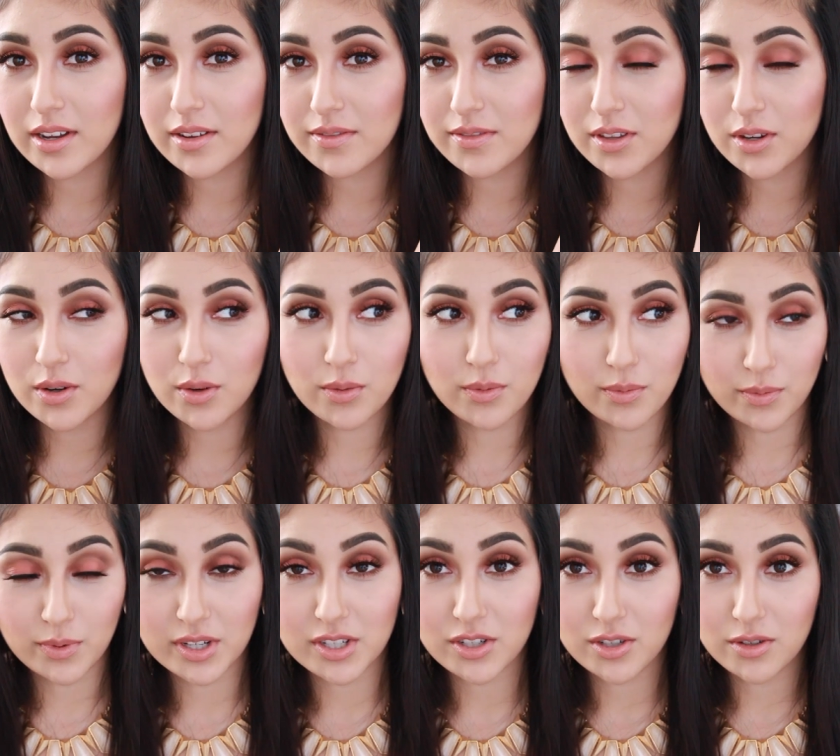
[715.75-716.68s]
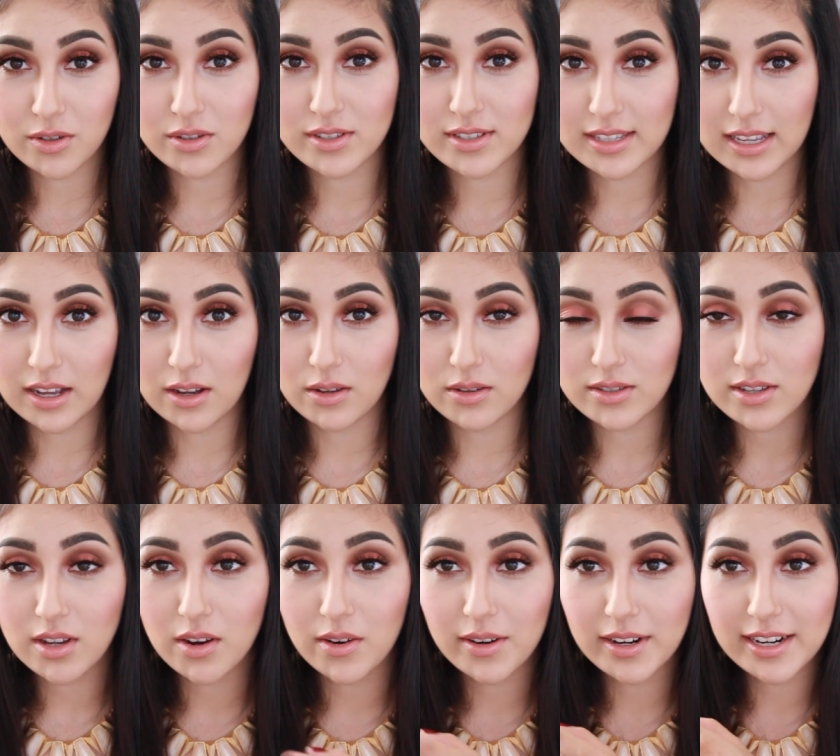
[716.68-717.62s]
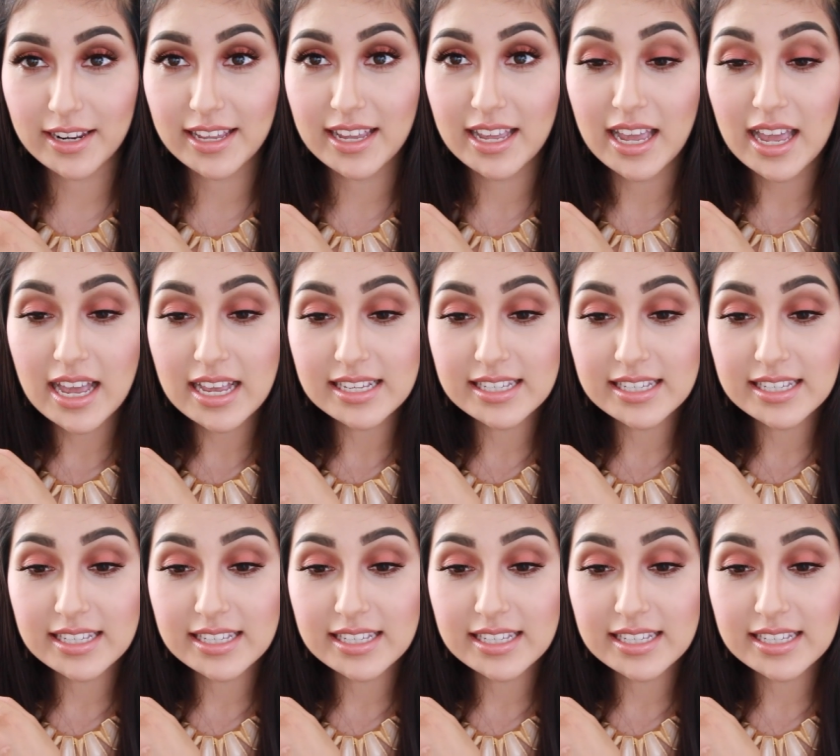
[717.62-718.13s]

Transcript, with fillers: of their original styles already